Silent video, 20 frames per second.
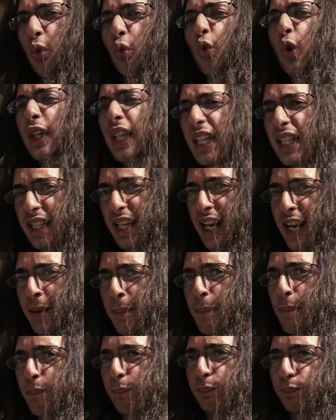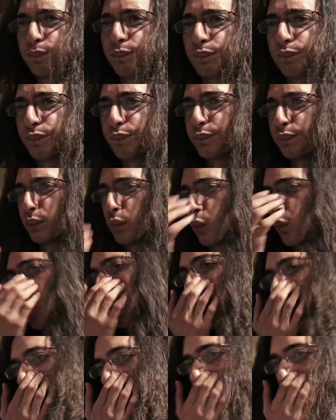What he did
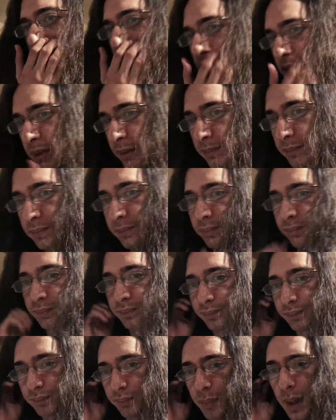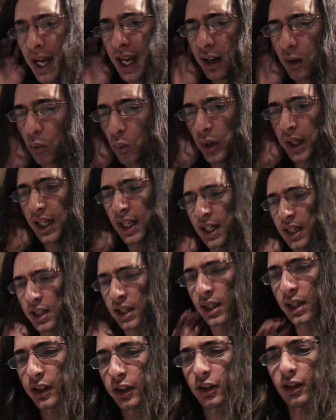was, back
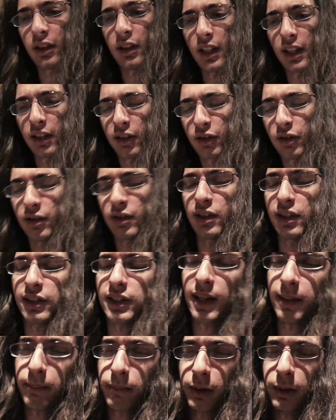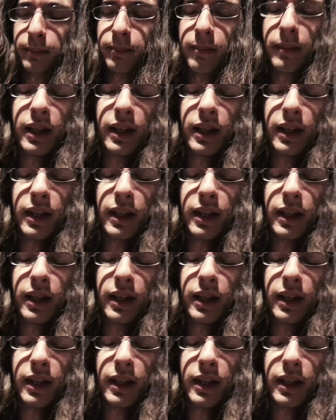when, in December,